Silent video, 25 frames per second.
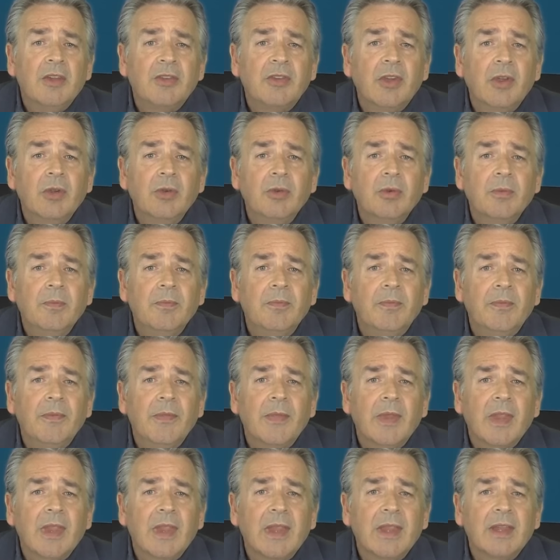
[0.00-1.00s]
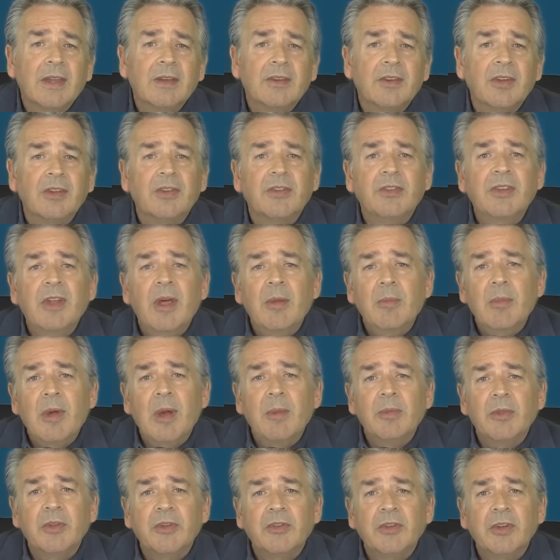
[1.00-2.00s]
So, to sum
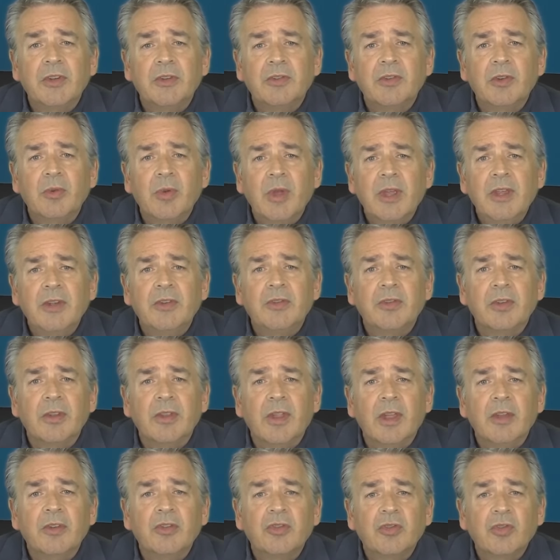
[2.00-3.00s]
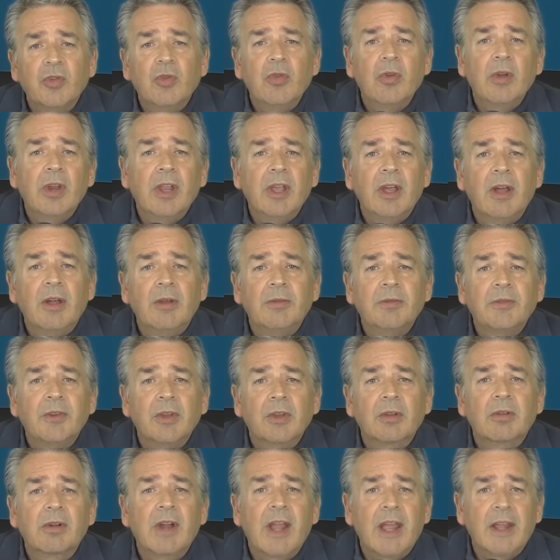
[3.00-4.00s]
up the situation then, shortly
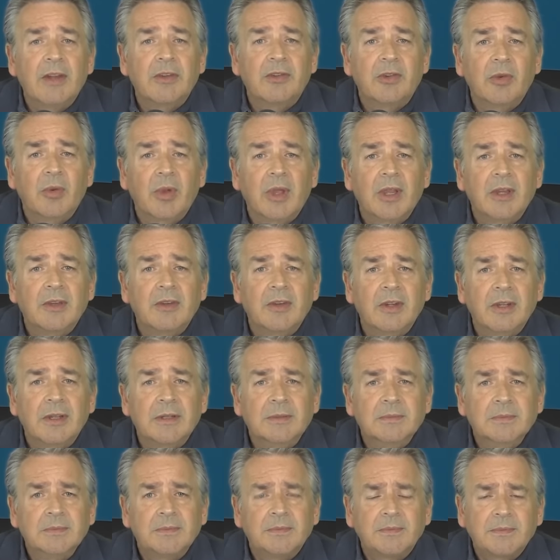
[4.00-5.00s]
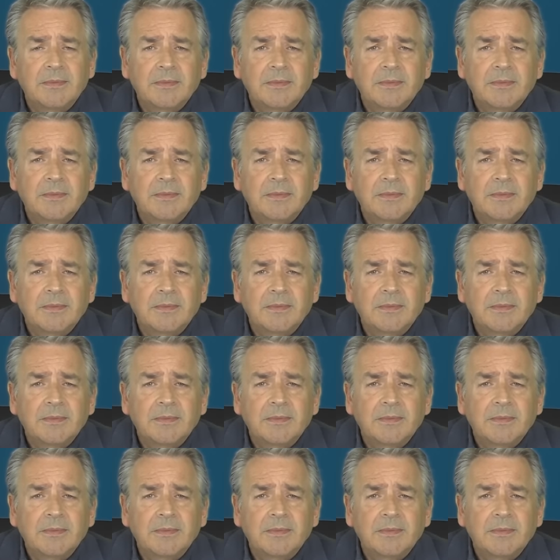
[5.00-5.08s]
after graduating,